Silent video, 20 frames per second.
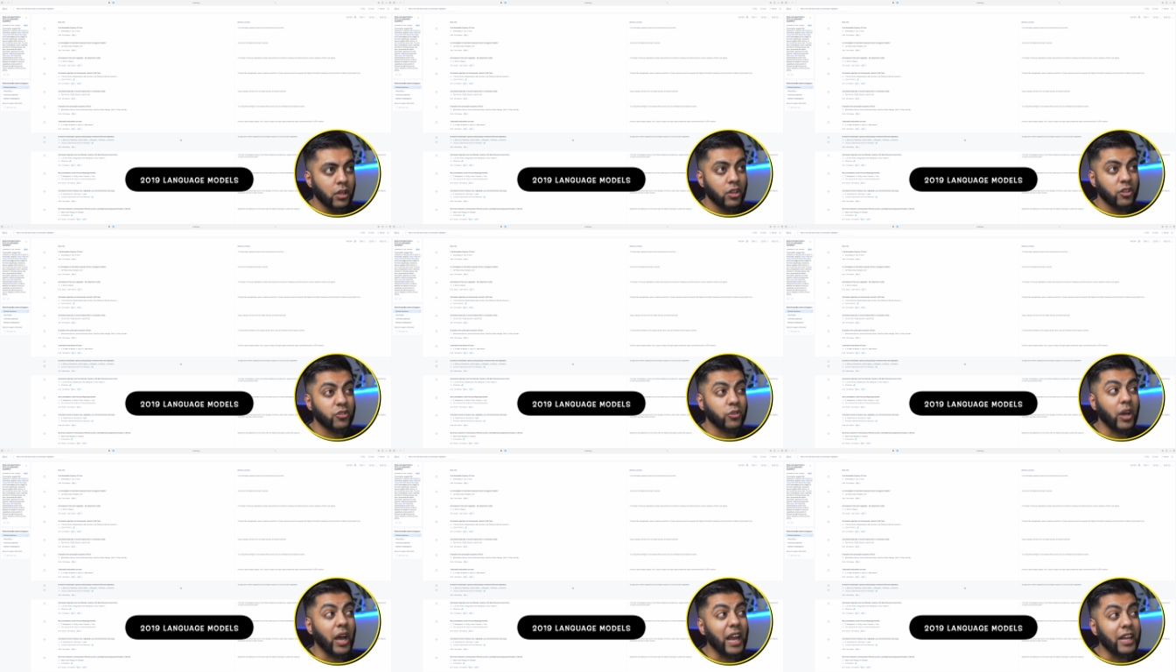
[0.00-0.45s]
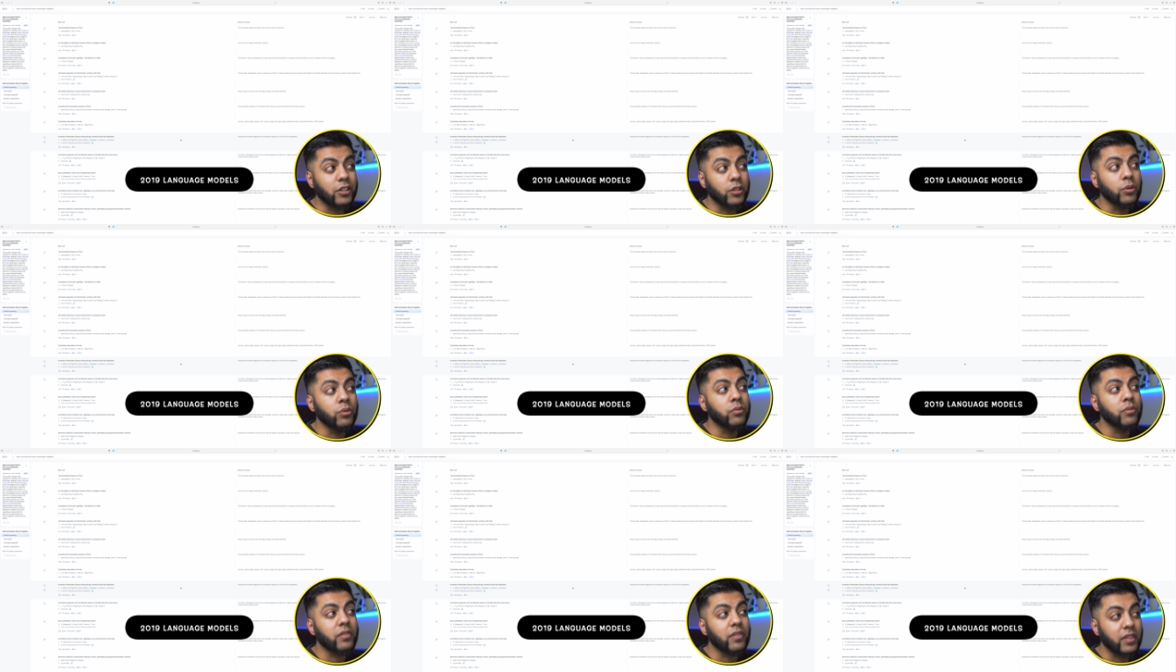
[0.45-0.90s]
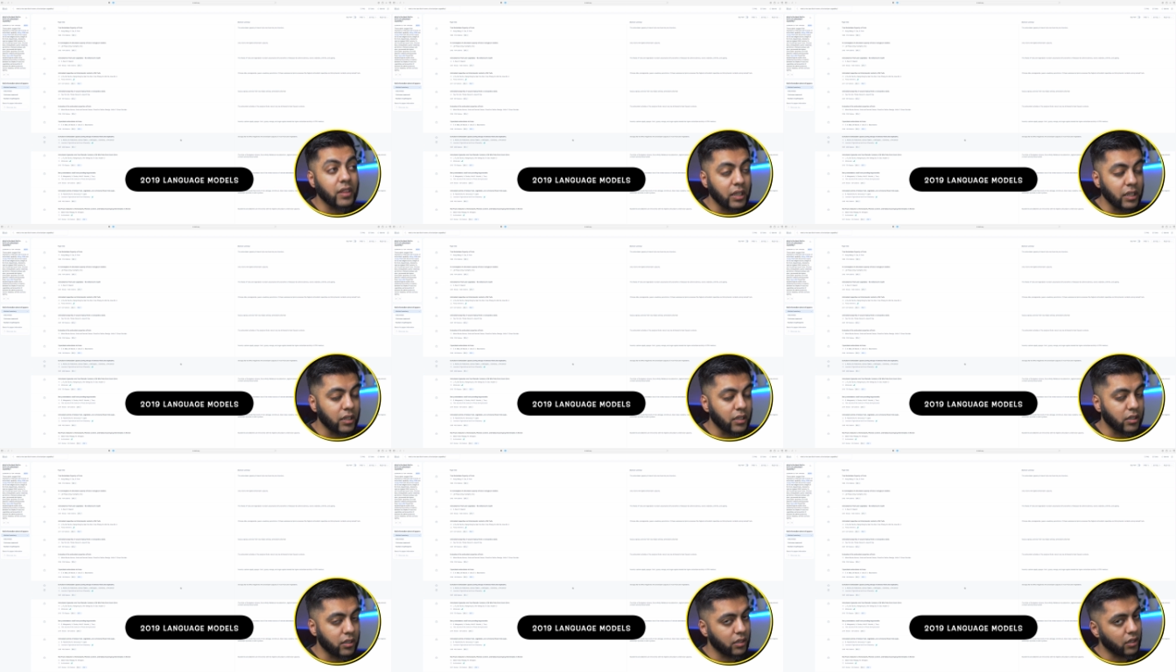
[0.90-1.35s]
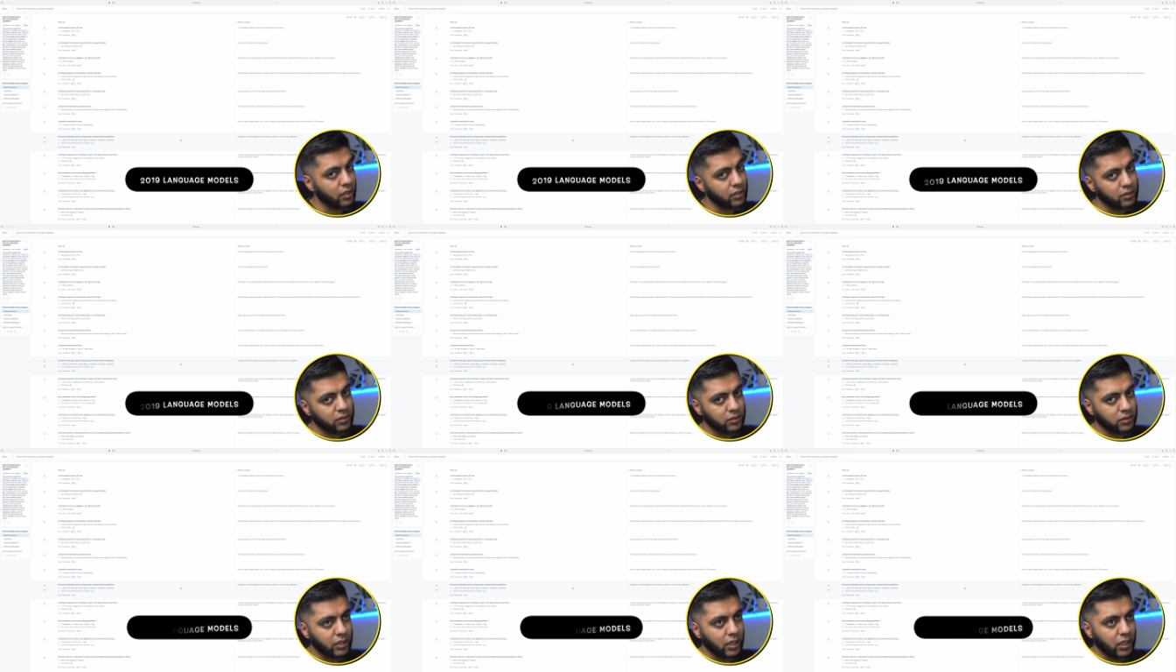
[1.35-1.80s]
So I don't think,
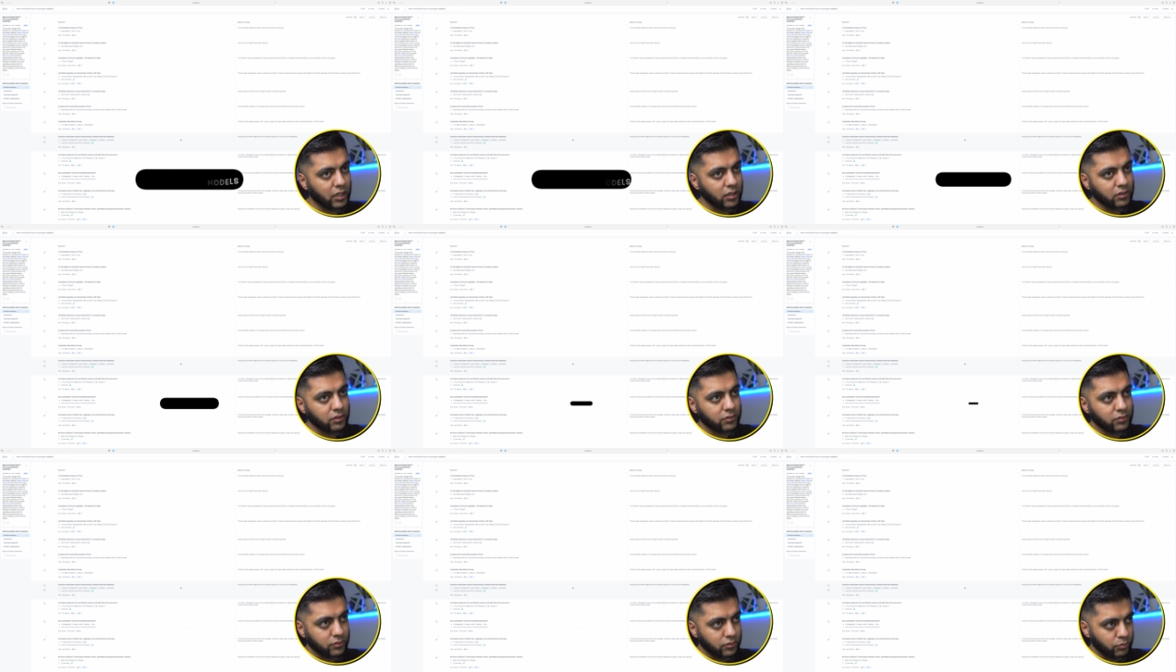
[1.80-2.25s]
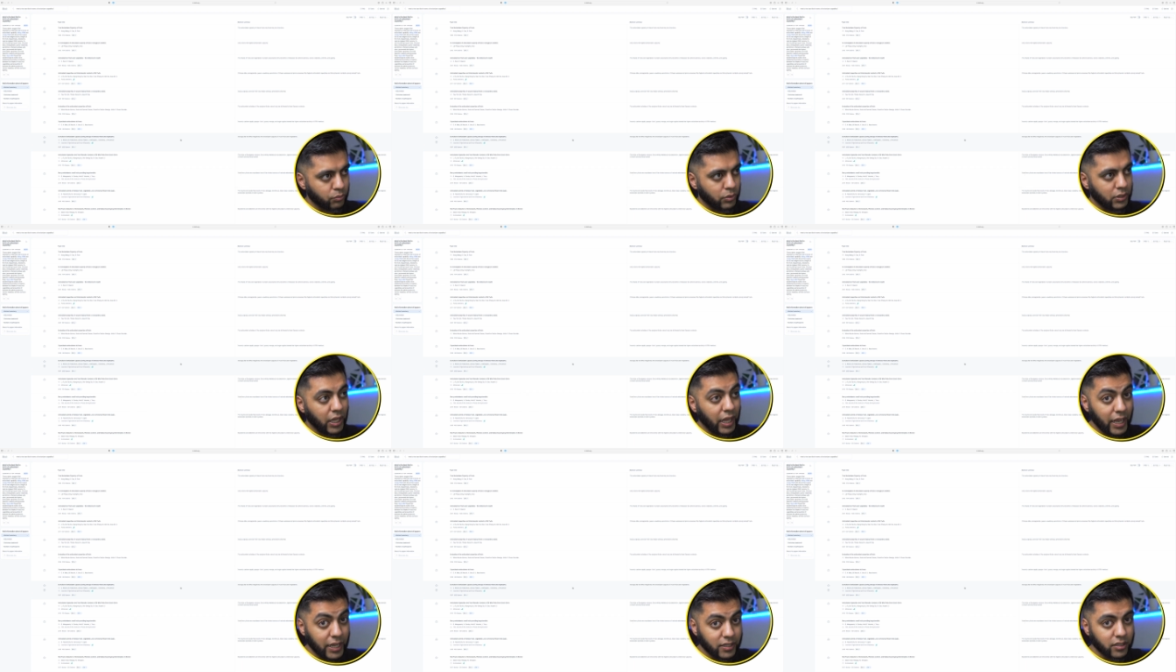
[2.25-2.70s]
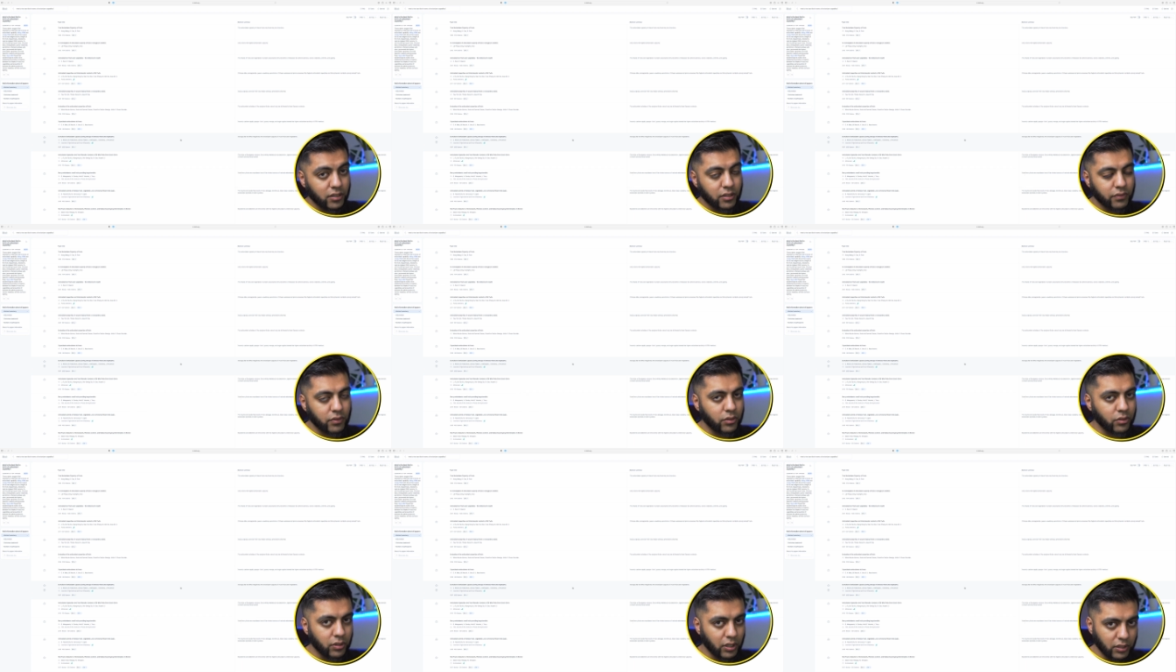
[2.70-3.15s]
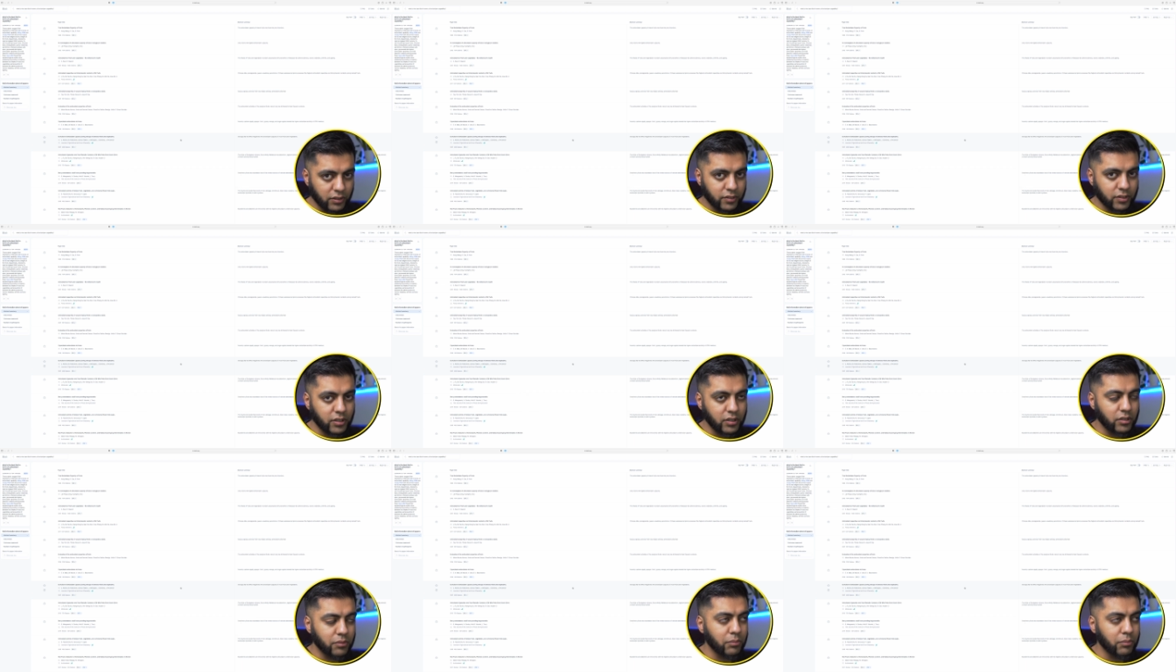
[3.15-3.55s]
and I'll when I edit the video, I'll see.